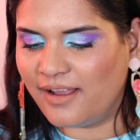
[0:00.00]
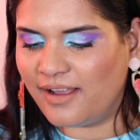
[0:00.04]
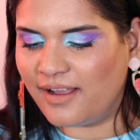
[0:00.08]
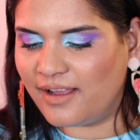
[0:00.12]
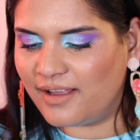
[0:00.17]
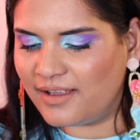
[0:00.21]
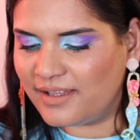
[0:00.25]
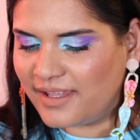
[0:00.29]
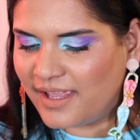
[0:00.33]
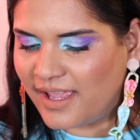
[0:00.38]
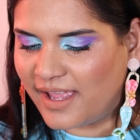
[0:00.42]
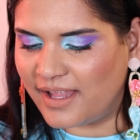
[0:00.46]

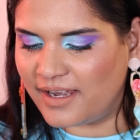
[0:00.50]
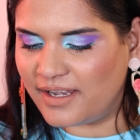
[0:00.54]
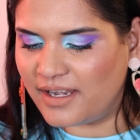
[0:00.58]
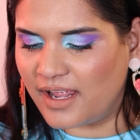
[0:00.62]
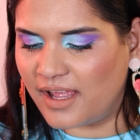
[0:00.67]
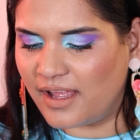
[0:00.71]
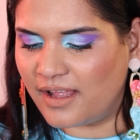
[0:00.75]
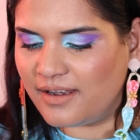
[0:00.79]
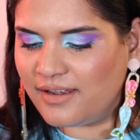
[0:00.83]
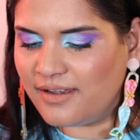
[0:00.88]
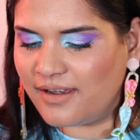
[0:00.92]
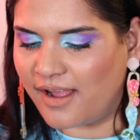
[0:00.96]
Again,
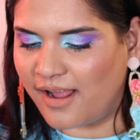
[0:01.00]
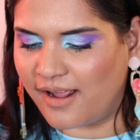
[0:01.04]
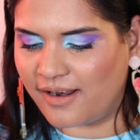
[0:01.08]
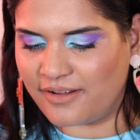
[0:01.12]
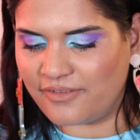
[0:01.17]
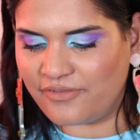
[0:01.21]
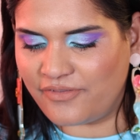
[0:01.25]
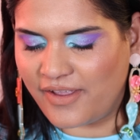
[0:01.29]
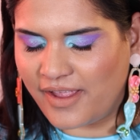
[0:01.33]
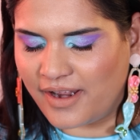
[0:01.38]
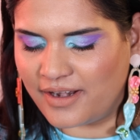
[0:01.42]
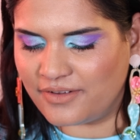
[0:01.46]

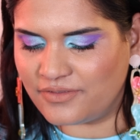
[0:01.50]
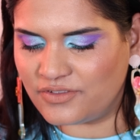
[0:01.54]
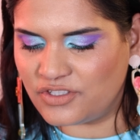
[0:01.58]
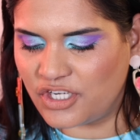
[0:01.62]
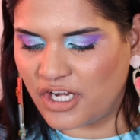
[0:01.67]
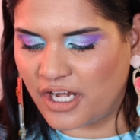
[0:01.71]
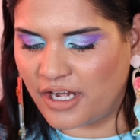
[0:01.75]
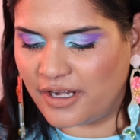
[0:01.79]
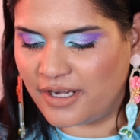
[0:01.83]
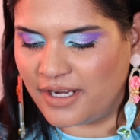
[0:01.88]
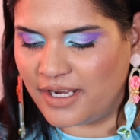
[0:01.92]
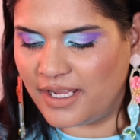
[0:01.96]
not a fan of
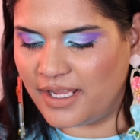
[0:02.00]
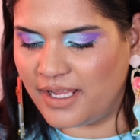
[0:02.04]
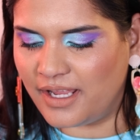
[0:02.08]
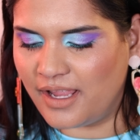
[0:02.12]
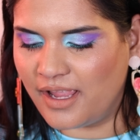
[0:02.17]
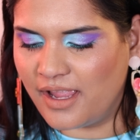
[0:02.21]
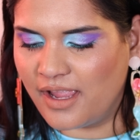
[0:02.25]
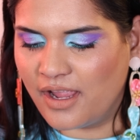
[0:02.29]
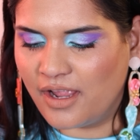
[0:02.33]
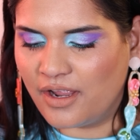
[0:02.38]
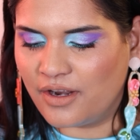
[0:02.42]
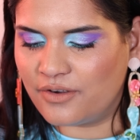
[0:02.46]

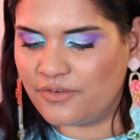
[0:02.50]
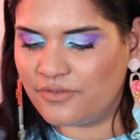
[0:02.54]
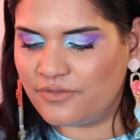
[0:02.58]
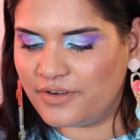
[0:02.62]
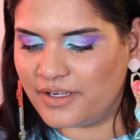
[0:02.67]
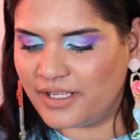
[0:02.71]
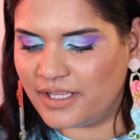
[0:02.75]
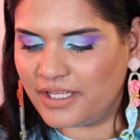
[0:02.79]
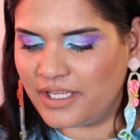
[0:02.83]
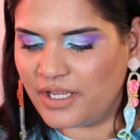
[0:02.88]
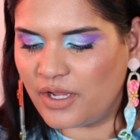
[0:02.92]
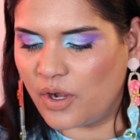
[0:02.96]
cherry.
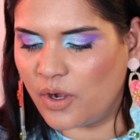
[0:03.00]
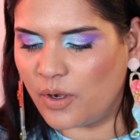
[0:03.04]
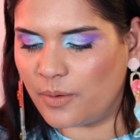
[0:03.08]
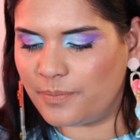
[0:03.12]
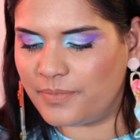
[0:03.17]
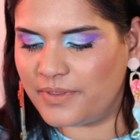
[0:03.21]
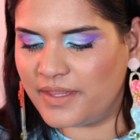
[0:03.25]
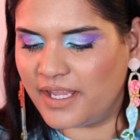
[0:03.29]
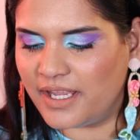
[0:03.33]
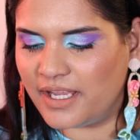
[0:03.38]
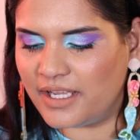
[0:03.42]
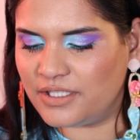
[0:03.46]
Really
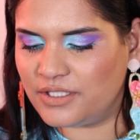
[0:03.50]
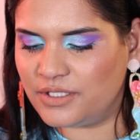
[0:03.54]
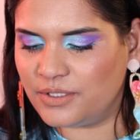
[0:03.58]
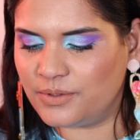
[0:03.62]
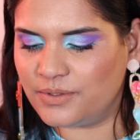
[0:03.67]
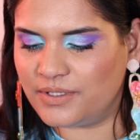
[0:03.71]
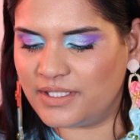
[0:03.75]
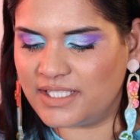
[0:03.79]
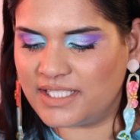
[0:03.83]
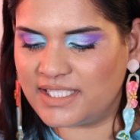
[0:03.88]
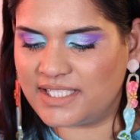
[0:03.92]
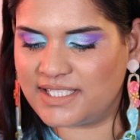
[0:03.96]
hope they
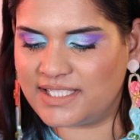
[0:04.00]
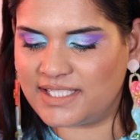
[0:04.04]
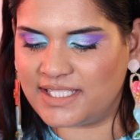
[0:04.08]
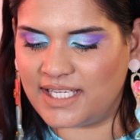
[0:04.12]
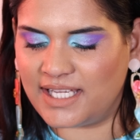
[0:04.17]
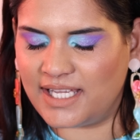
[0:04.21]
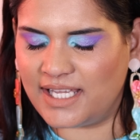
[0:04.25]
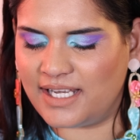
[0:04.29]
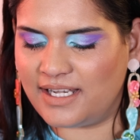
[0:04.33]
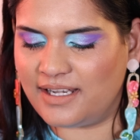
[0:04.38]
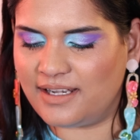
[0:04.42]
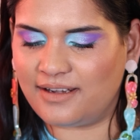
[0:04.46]
do this
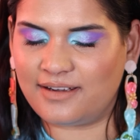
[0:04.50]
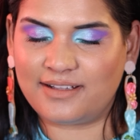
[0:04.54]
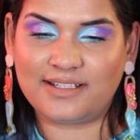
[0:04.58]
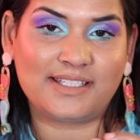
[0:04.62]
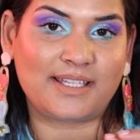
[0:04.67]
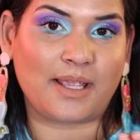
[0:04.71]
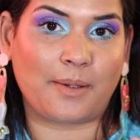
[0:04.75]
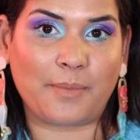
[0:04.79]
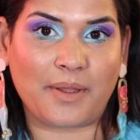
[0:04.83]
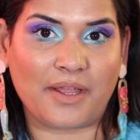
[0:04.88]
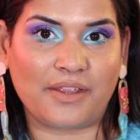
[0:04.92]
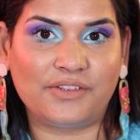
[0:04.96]
in
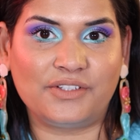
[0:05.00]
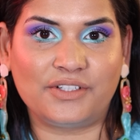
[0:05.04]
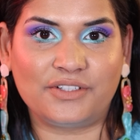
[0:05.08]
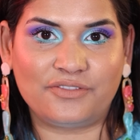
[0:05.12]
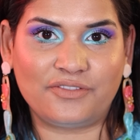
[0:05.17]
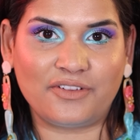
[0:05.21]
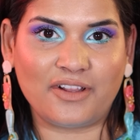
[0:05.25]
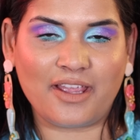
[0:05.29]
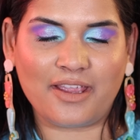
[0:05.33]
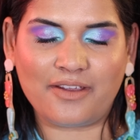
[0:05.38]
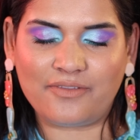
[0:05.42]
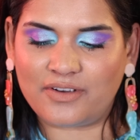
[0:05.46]
some other
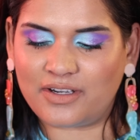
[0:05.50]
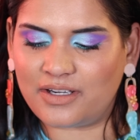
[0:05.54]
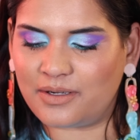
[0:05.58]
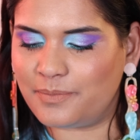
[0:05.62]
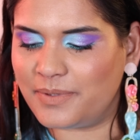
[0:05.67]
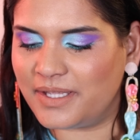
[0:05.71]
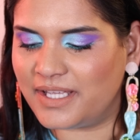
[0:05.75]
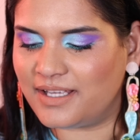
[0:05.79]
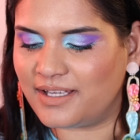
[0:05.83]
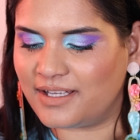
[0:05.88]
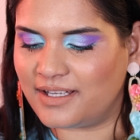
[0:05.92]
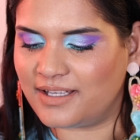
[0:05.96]
flavor
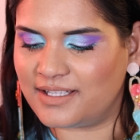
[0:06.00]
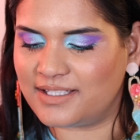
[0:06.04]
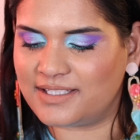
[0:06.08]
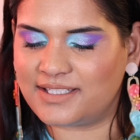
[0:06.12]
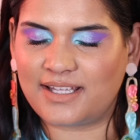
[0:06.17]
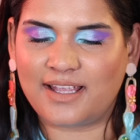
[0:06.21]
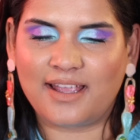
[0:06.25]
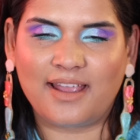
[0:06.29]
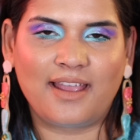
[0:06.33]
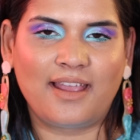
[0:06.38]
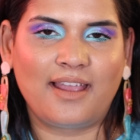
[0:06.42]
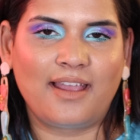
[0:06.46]

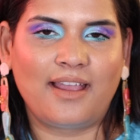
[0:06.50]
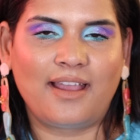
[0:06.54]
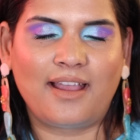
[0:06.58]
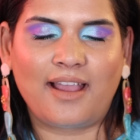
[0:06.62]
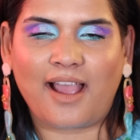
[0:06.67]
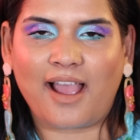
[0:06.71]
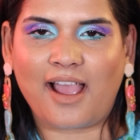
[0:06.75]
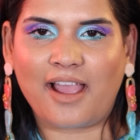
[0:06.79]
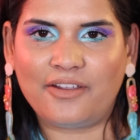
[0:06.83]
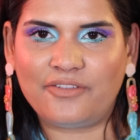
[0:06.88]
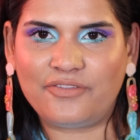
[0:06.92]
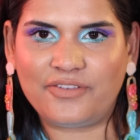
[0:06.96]
because
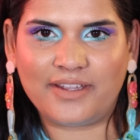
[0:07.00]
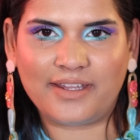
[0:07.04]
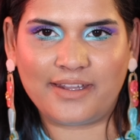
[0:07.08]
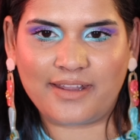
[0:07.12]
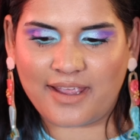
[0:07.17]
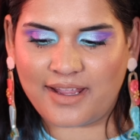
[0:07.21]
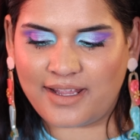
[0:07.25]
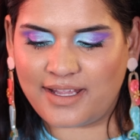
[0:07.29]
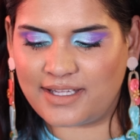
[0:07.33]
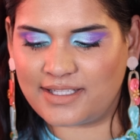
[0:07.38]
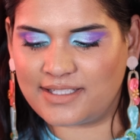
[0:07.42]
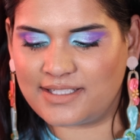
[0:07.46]
I feel
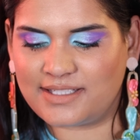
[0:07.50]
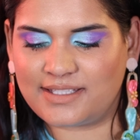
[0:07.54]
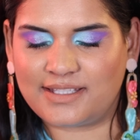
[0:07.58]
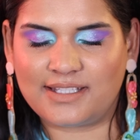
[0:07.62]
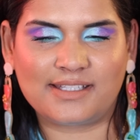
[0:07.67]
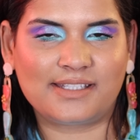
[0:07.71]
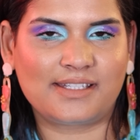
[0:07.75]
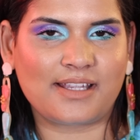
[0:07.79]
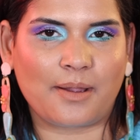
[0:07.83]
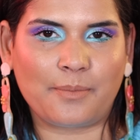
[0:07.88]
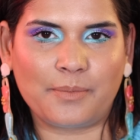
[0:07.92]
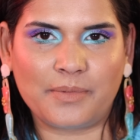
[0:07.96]
like it's
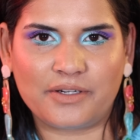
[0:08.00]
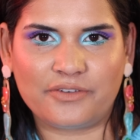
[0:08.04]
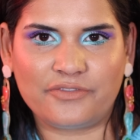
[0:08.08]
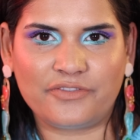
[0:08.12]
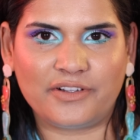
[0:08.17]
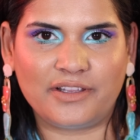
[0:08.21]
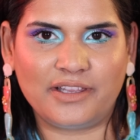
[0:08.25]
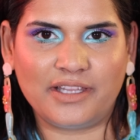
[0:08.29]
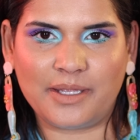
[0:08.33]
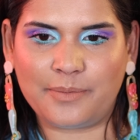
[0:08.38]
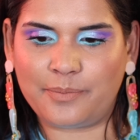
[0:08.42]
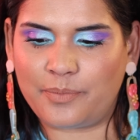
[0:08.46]
the summer
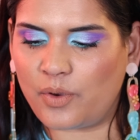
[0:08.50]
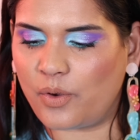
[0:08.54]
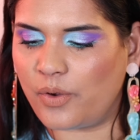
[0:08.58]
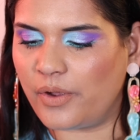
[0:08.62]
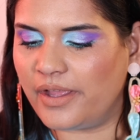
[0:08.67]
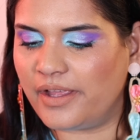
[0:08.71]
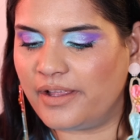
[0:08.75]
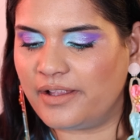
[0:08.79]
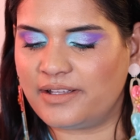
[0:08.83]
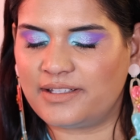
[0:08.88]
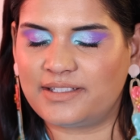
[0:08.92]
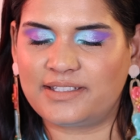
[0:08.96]
for lip
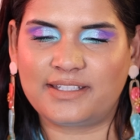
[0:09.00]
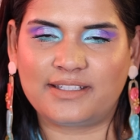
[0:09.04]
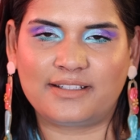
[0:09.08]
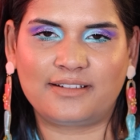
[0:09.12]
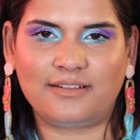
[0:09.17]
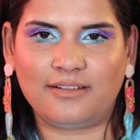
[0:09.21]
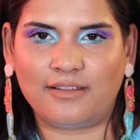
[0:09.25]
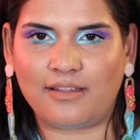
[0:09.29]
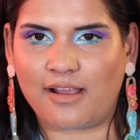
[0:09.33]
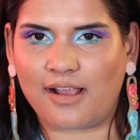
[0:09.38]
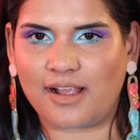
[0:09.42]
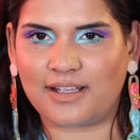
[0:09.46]
oils
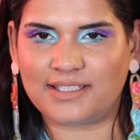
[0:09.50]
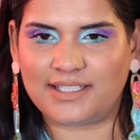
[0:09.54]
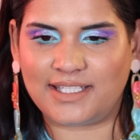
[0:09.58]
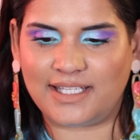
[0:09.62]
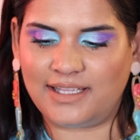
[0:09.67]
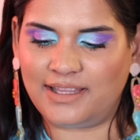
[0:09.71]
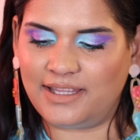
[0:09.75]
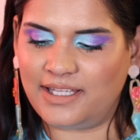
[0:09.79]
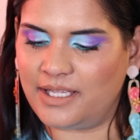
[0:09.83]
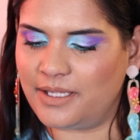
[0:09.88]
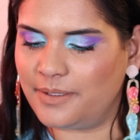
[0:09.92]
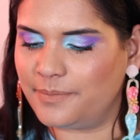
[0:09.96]
and
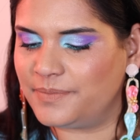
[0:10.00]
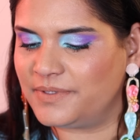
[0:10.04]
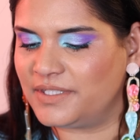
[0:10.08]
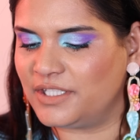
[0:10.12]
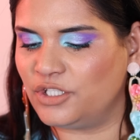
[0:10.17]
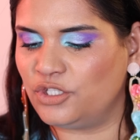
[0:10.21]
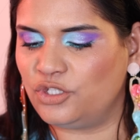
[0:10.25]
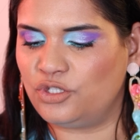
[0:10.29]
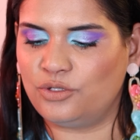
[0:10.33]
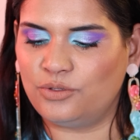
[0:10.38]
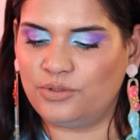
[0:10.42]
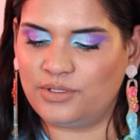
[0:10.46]
glossy lips
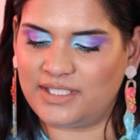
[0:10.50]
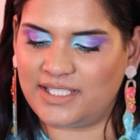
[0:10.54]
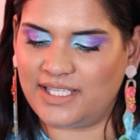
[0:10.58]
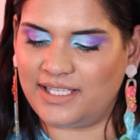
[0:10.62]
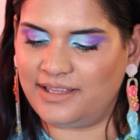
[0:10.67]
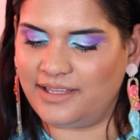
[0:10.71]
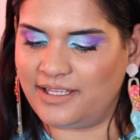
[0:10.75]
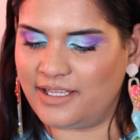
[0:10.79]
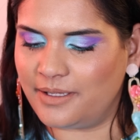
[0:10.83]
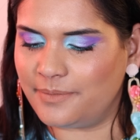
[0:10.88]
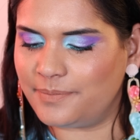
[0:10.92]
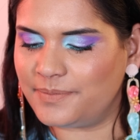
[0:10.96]
and juicy
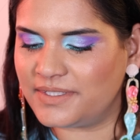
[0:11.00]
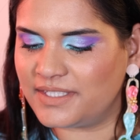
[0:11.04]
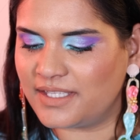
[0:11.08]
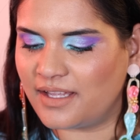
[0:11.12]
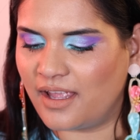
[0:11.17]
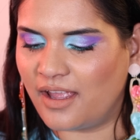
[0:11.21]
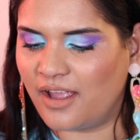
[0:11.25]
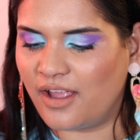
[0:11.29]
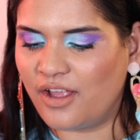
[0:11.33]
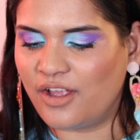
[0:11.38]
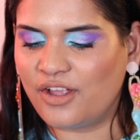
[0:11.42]
lips.